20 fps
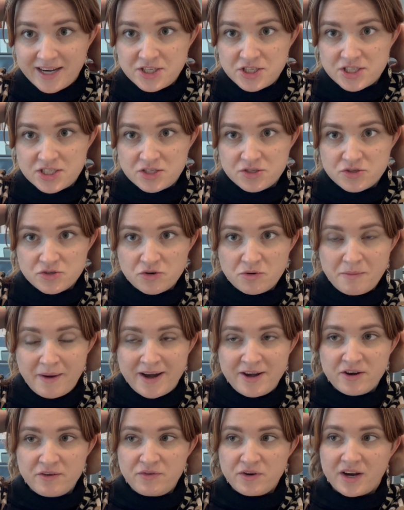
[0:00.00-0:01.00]
just as a
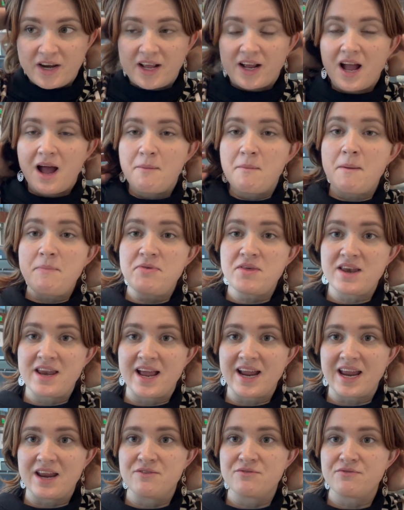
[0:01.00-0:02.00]
reminder, if you're gonna come up the
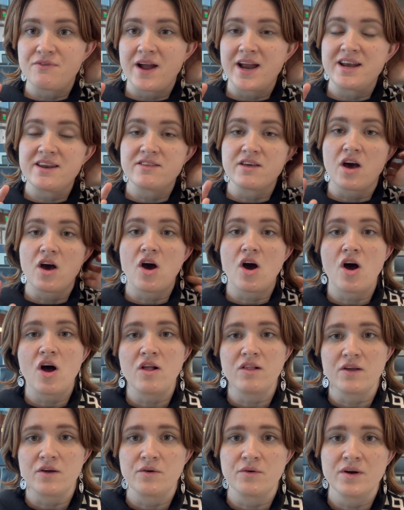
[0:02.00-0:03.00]
neck and find the
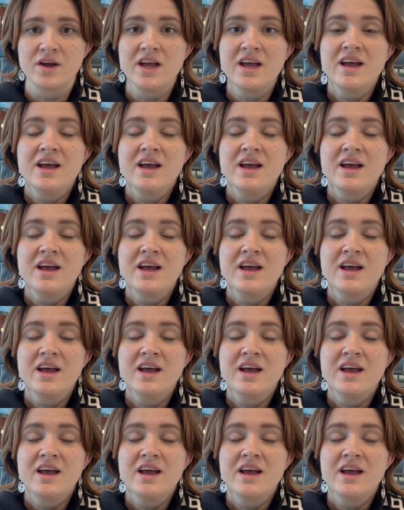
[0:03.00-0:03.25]
hollow,